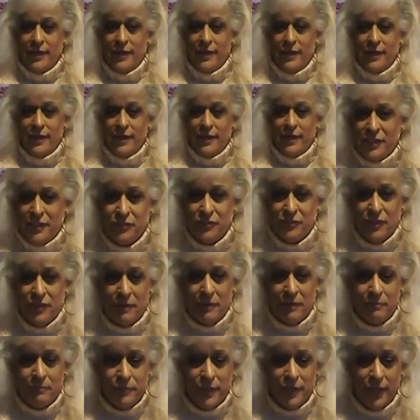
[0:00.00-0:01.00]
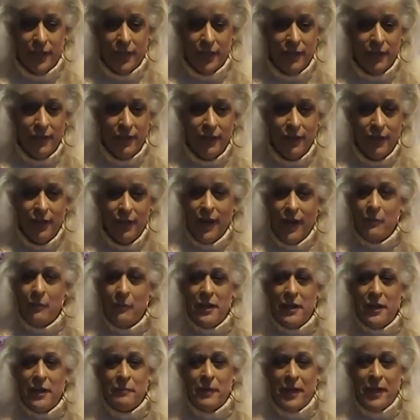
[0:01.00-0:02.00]
to life after you drop dead.
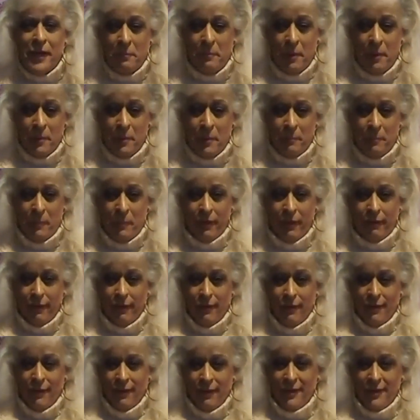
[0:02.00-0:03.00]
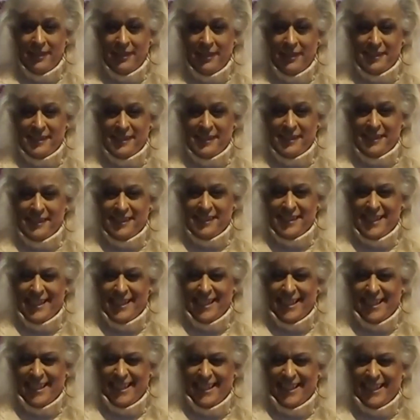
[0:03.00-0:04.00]
I want everybody to remember me.
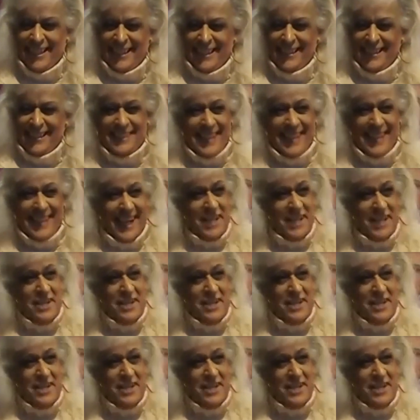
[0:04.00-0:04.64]
Yeah,